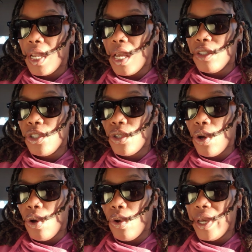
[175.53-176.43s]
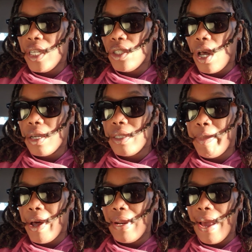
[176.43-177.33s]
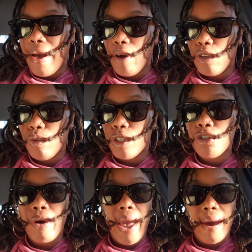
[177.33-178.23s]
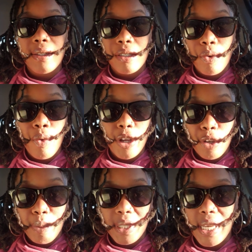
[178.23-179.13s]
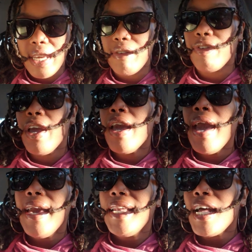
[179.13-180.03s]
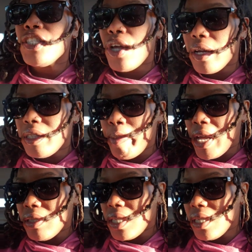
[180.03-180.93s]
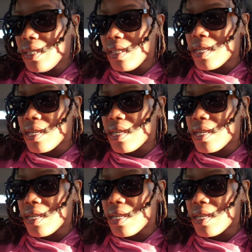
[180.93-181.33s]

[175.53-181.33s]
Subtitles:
And so it talks about how you attract what you believe. And I talked about this